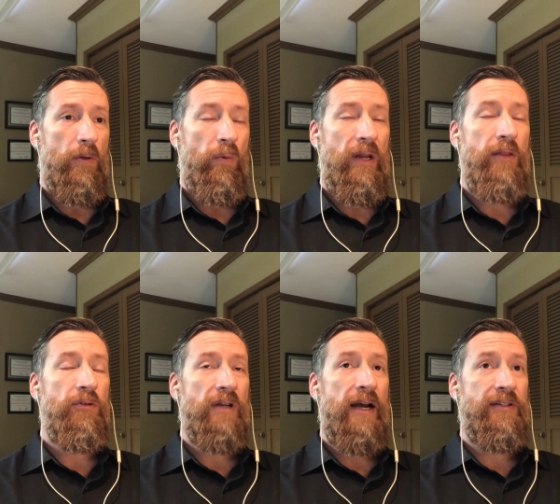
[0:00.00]
We need
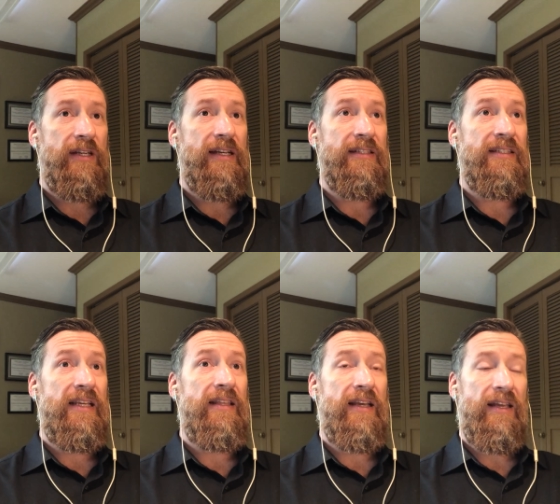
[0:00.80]
those eyes that can
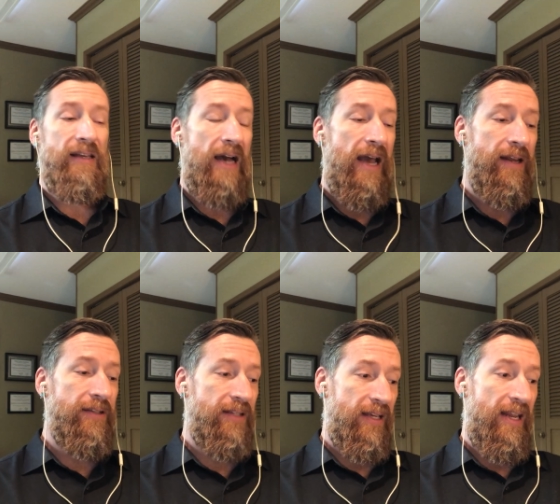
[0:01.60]
see, that can guide
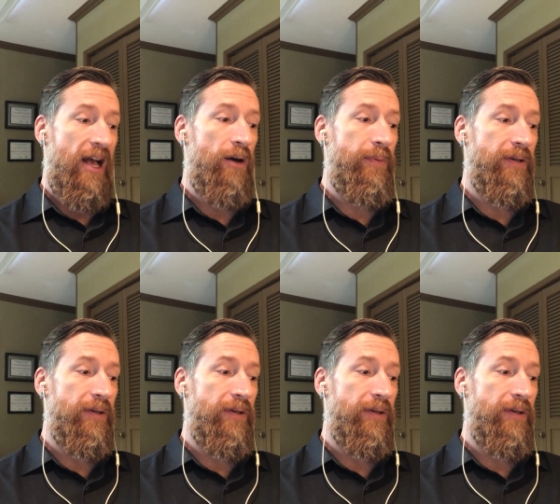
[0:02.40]
us, that can help